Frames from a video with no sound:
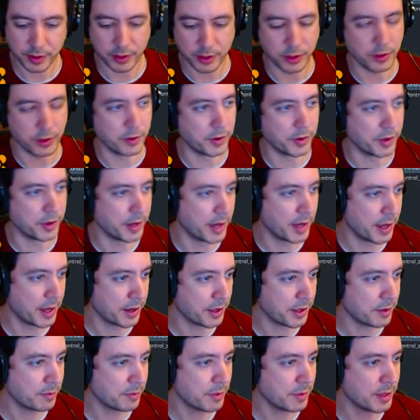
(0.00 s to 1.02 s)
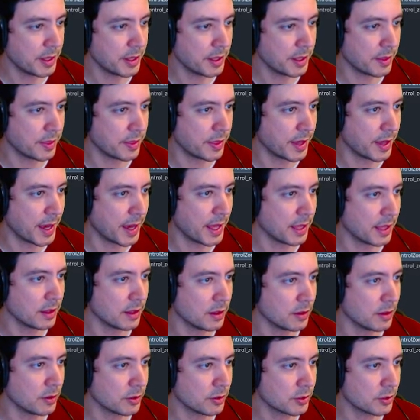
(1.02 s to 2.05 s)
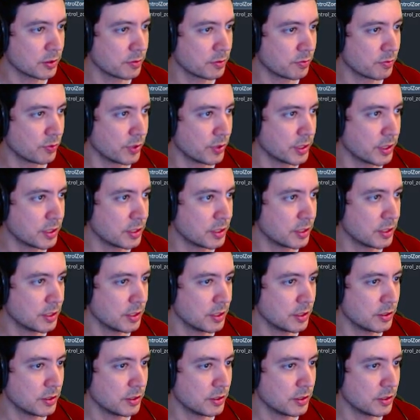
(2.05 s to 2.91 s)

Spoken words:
You gotta admit, that looks pretty